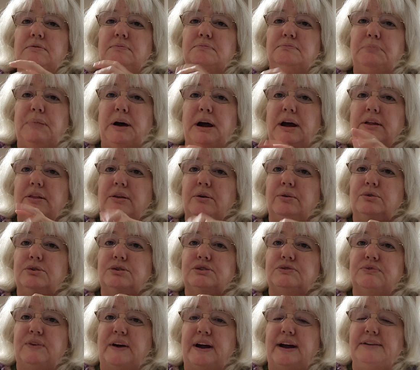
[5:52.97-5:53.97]
by those
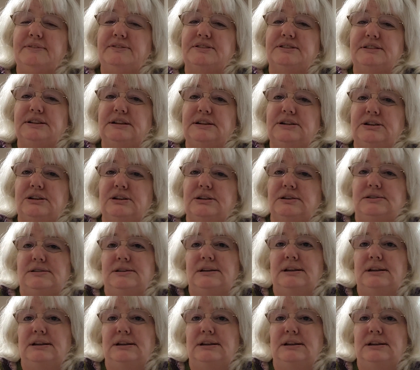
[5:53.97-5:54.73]
5 stitches